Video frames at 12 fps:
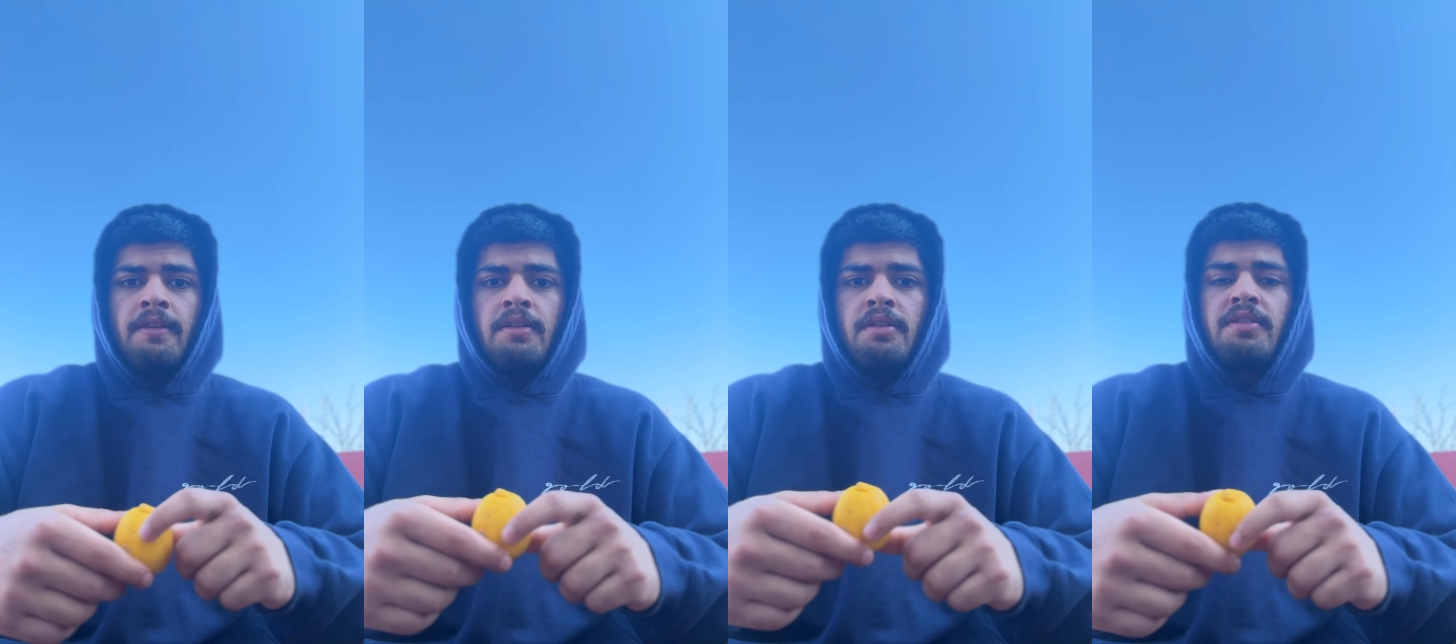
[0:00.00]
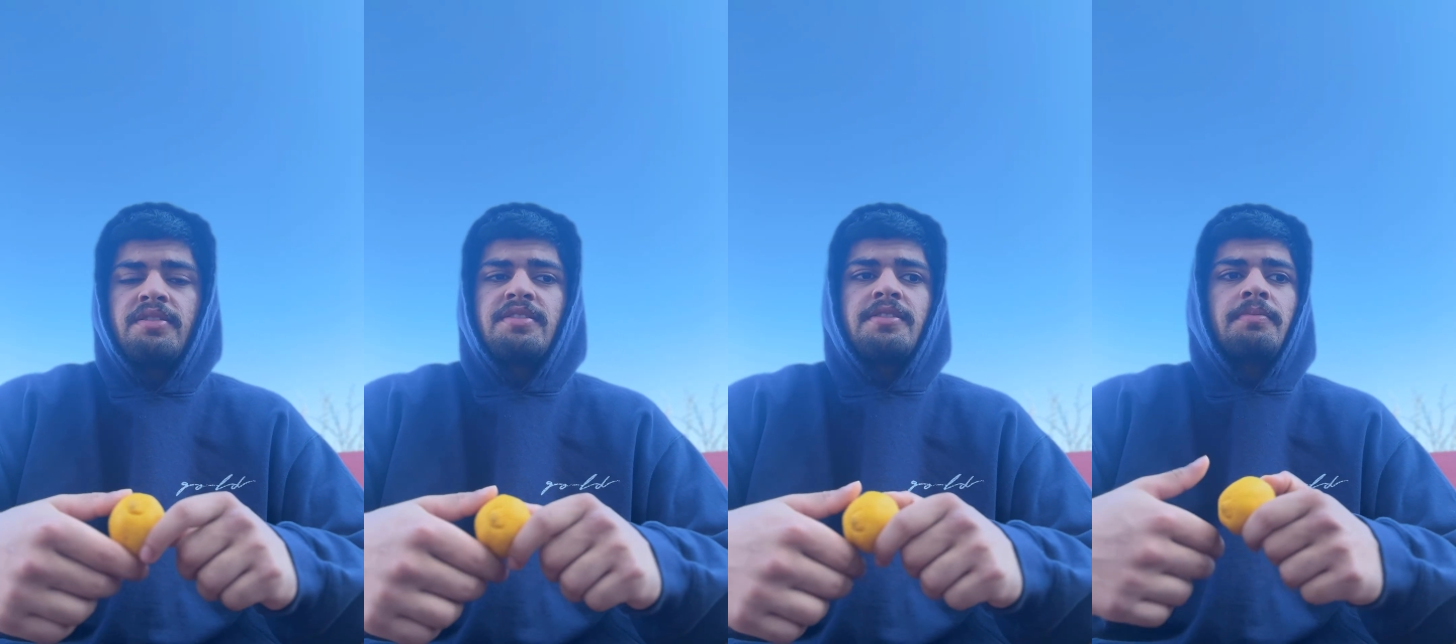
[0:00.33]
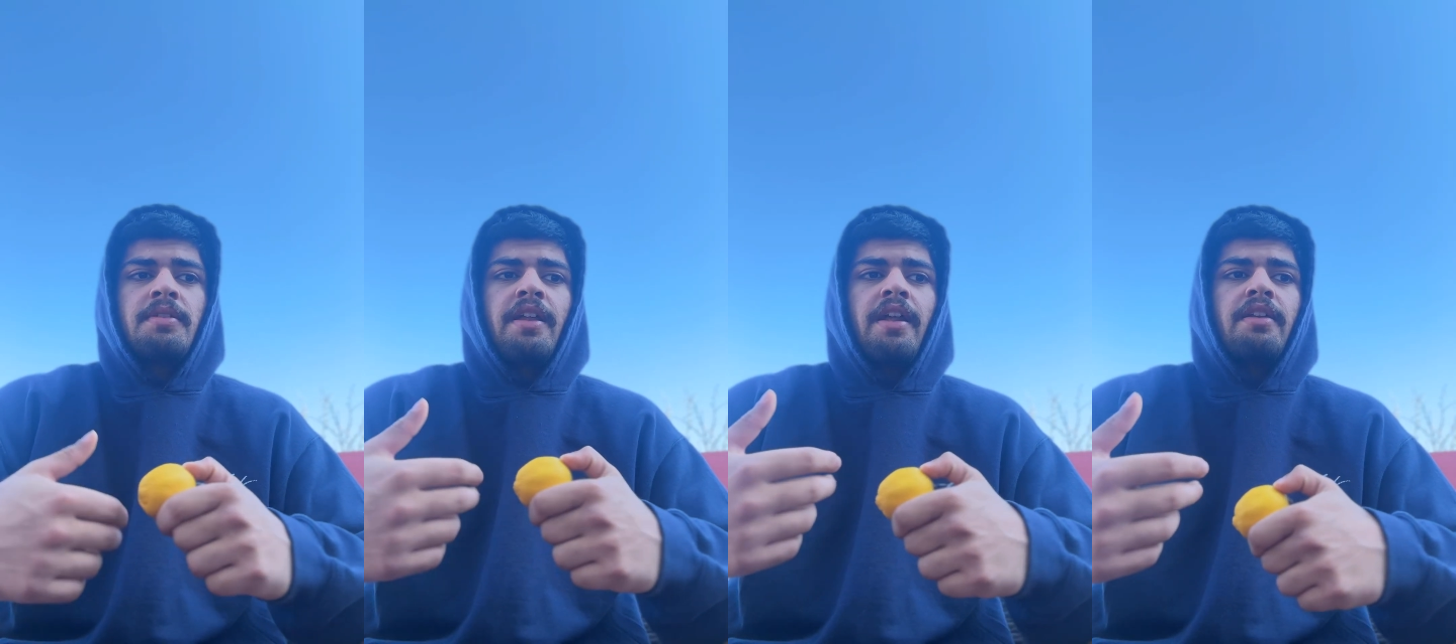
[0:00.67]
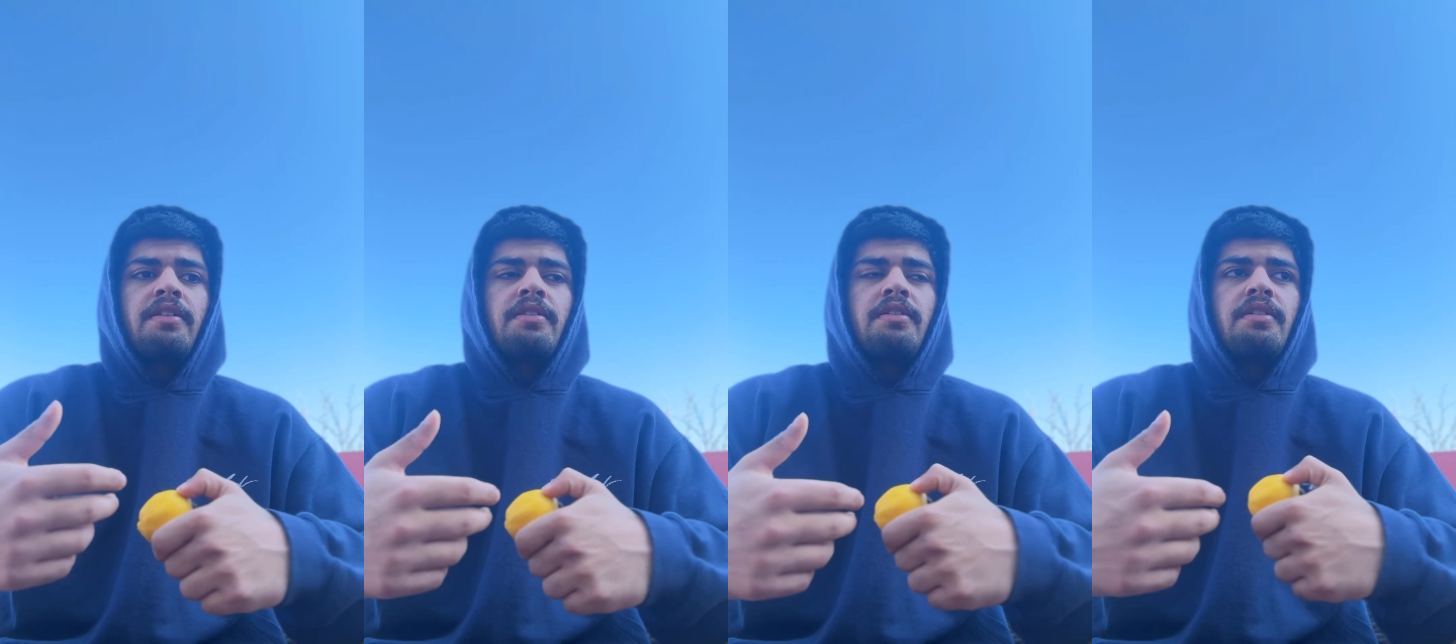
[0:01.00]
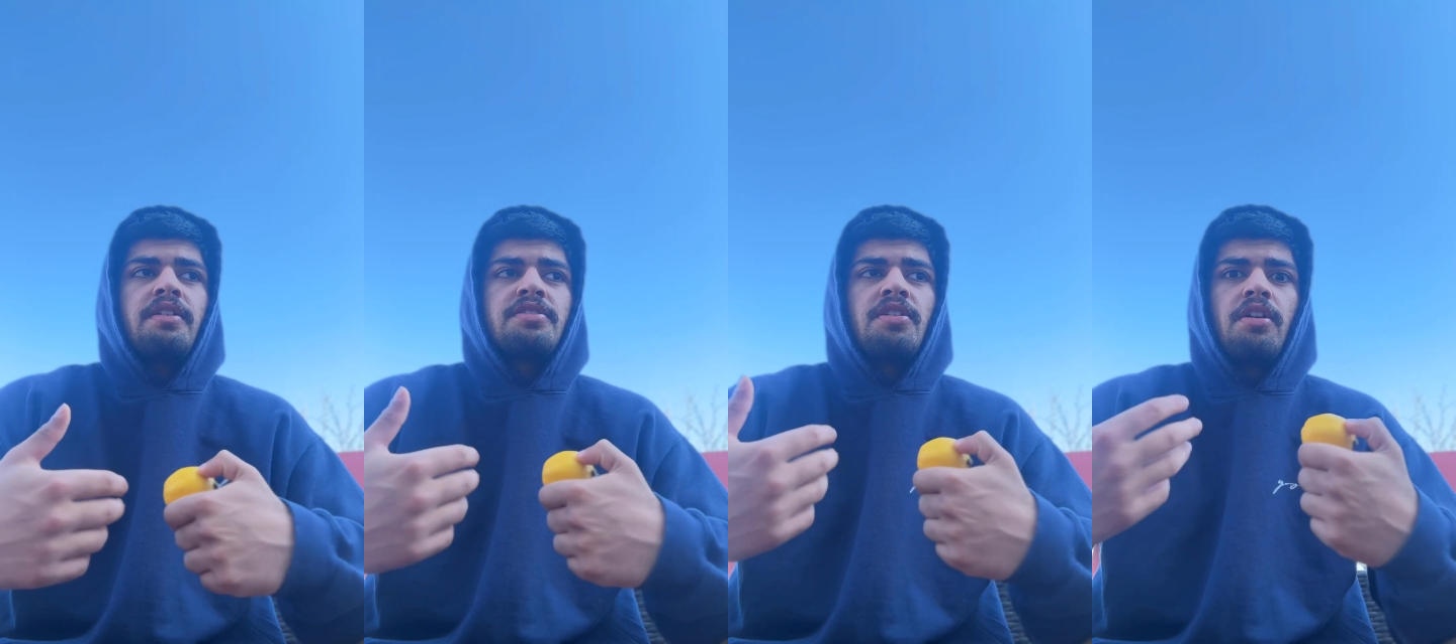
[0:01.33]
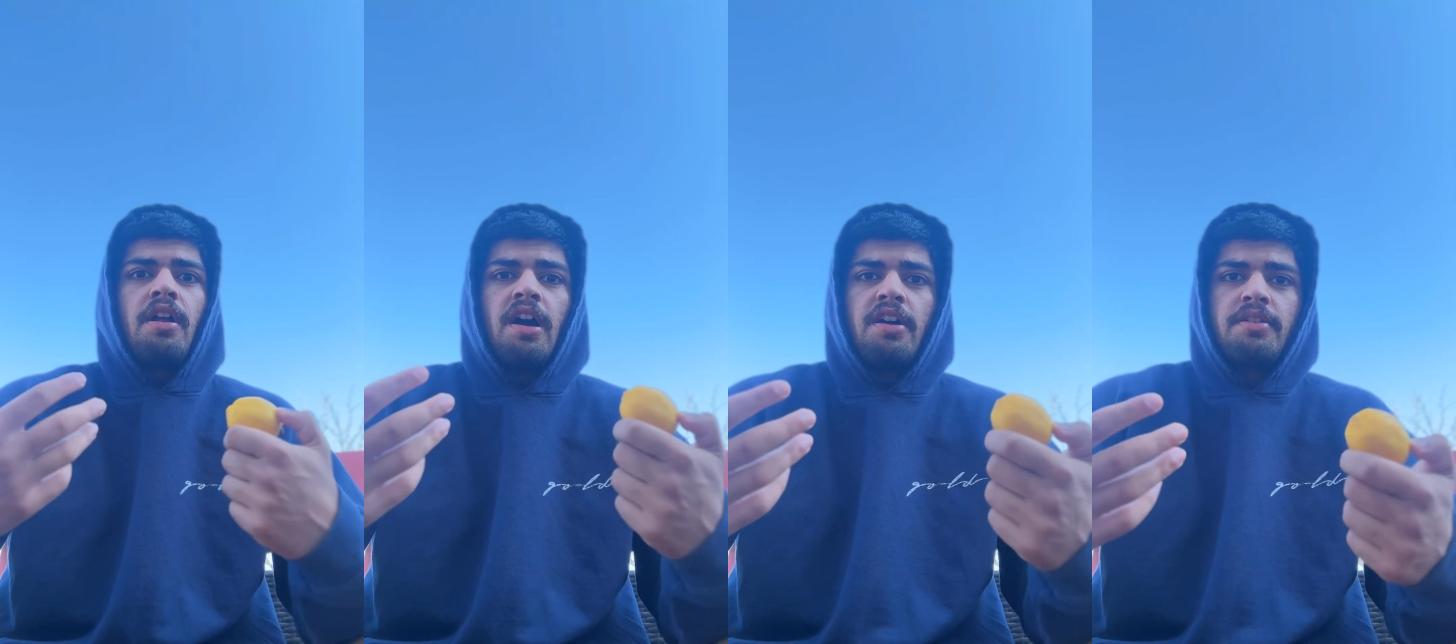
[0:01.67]
This is something that is called
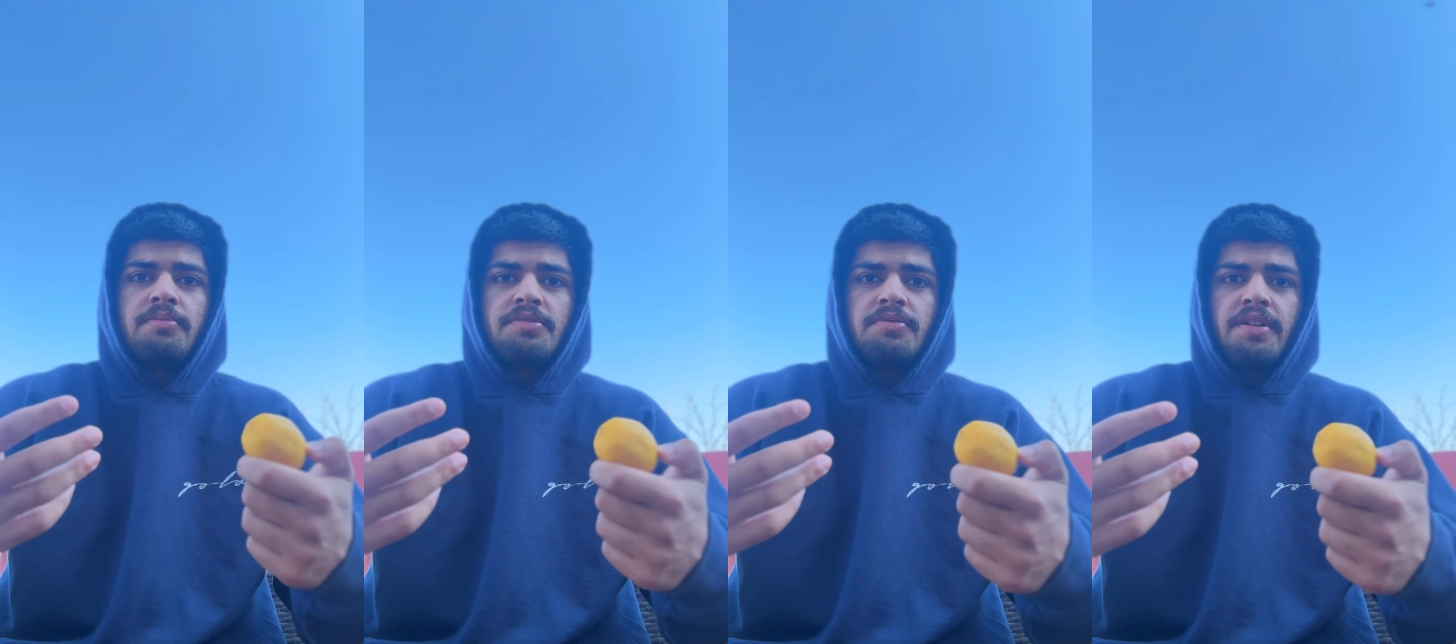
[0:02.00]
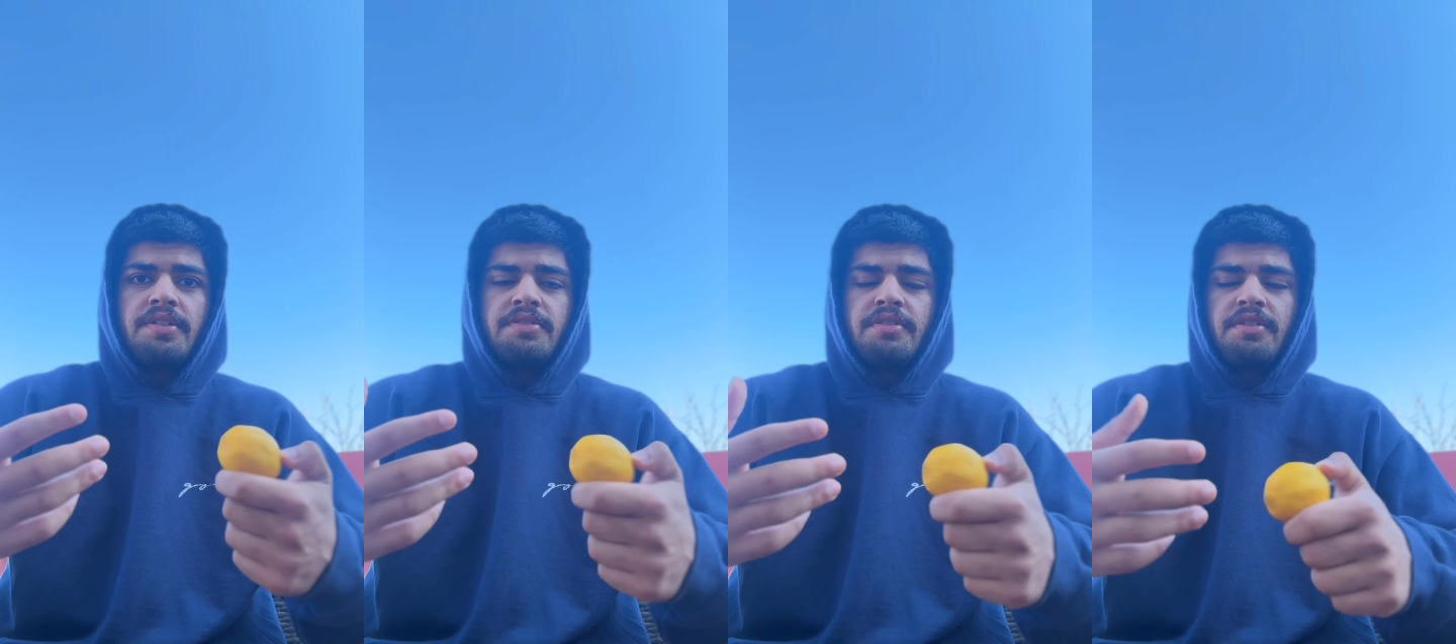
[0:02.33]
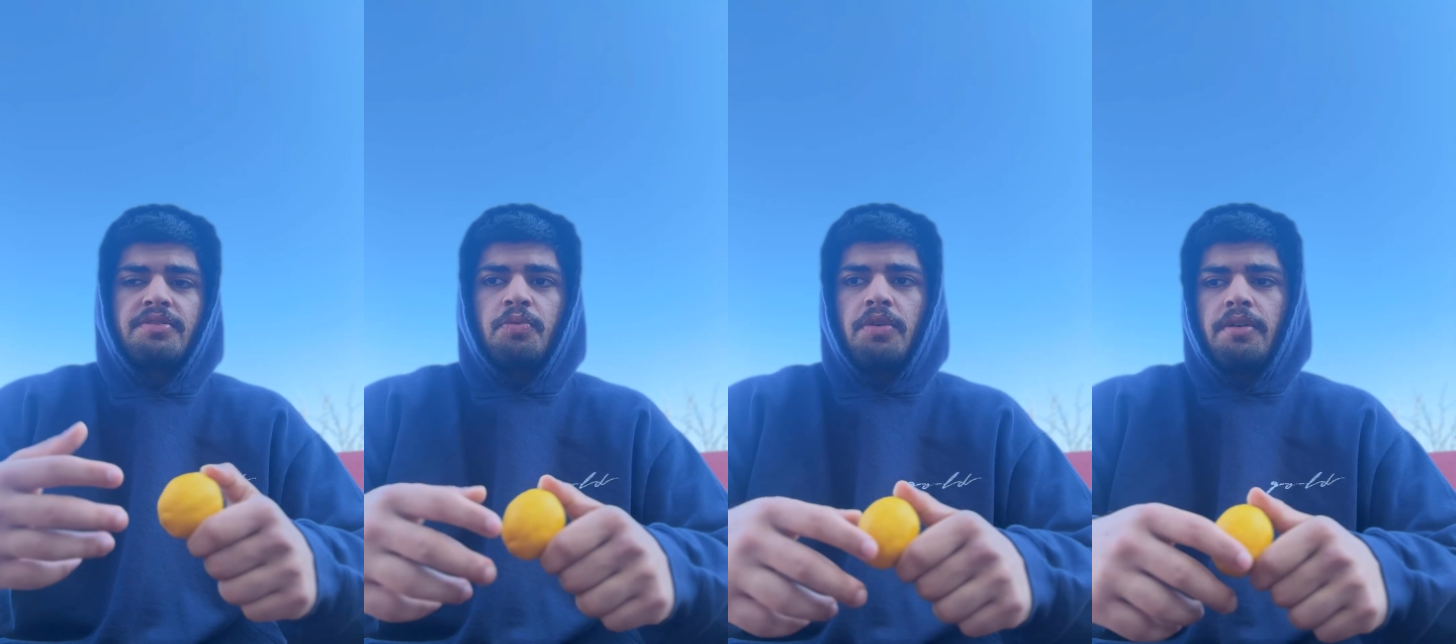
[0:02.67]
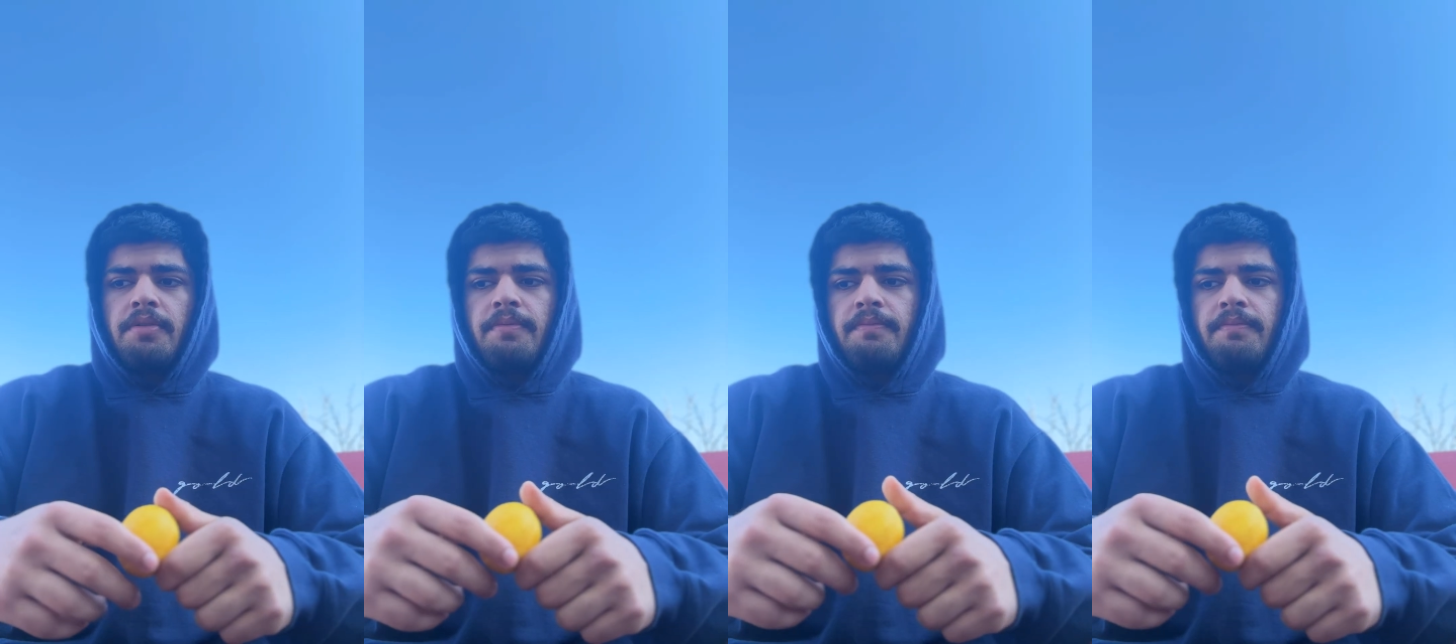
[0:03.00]
Occam's razor as well.